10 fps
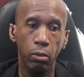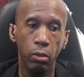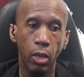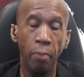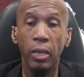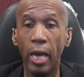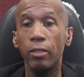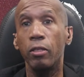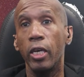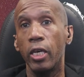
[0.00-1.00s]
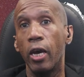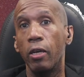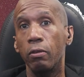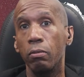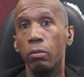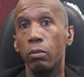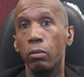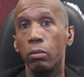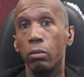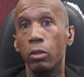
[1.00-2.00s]
I'm glad that they got
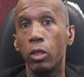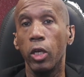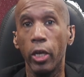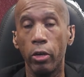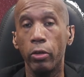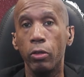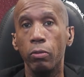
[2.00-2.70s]
cleared.